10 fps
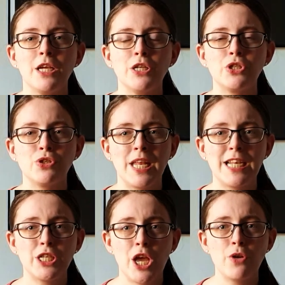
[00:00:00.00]
So then I
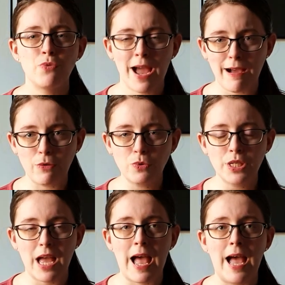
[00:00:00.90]
turned
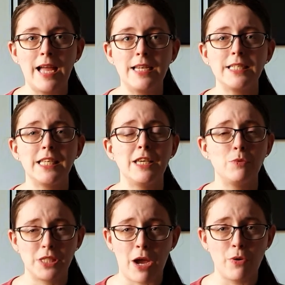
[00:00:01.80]
round and he
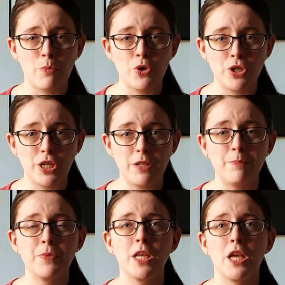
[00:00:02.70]
was down on one knee
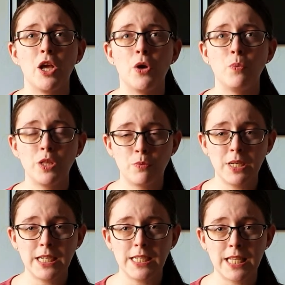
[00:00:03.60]
with the
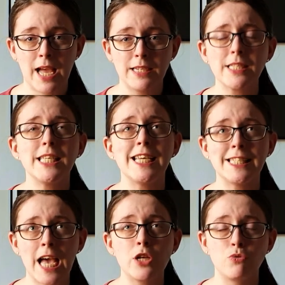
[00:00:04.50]
ring in his hand, the
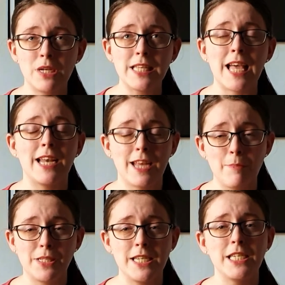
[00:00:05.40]
exact ring that I
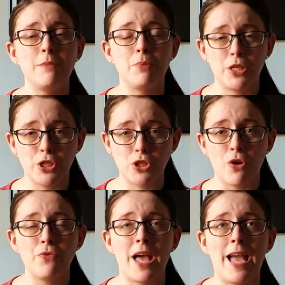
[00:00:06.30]
kept sending him pictures
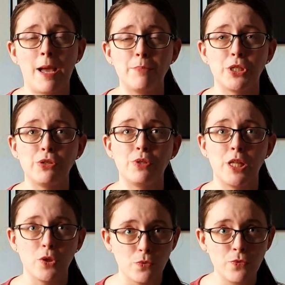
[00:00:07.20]
of that I absolutely
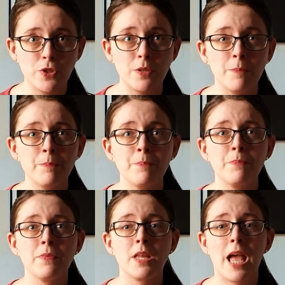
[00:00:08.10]
loved,
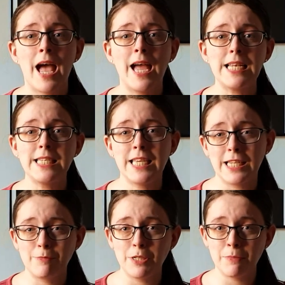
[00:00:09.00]
and he
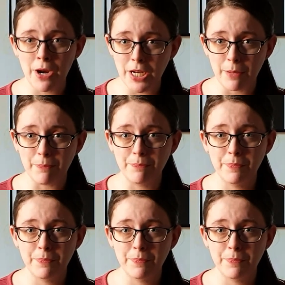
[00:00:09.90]
asked me to marry him.